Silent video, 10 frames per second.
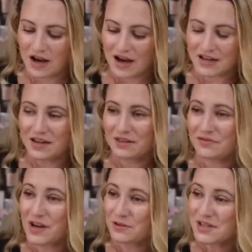I
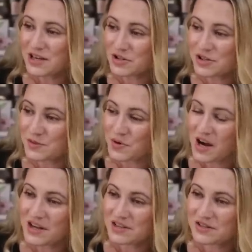was actually
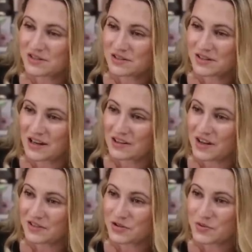surprised I
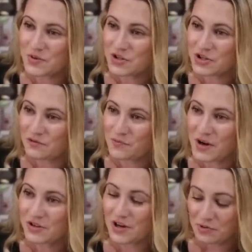liked the Sweet Chef
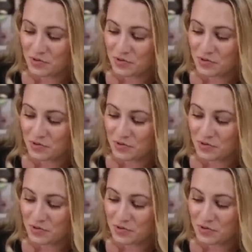better. I